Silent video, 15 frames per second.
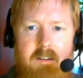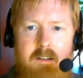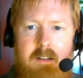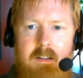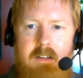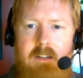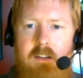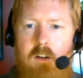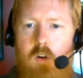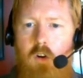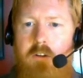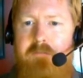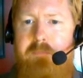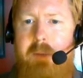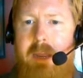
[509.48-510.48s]
who have
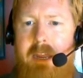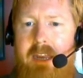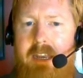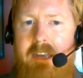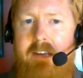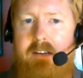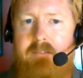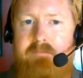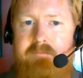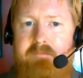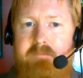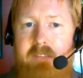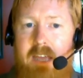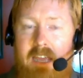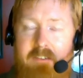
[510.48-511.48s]
been,
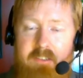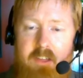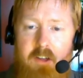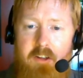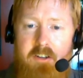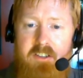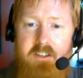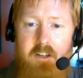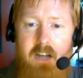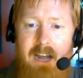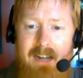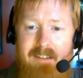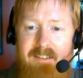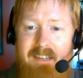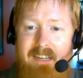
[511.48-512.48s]
even though they're still a high
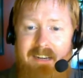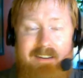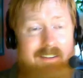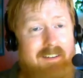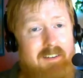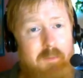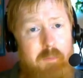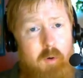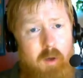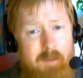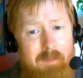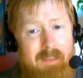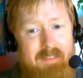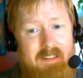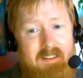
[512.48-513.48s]
seed, a disappointment
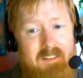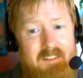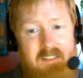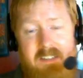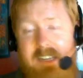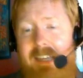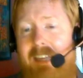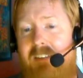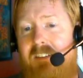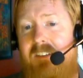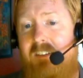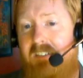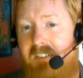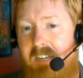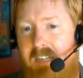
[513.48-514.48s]
this season against the
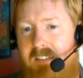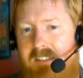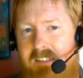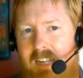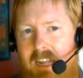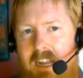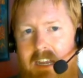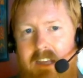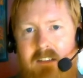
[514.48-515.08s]
6 seed